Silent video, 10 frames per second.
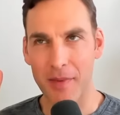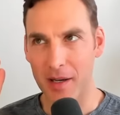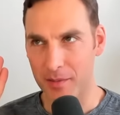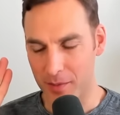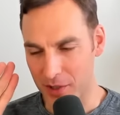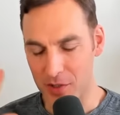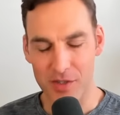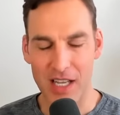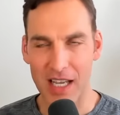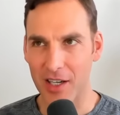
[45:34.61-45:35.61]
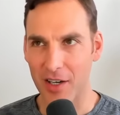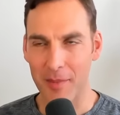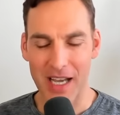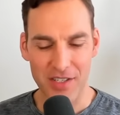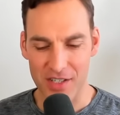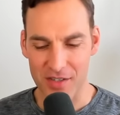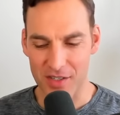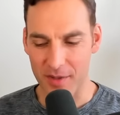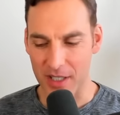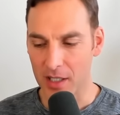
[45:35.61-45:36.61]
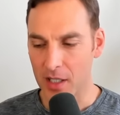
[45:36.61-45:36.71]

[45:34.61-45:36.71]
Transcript: I'm hallucinating or imagine this or something,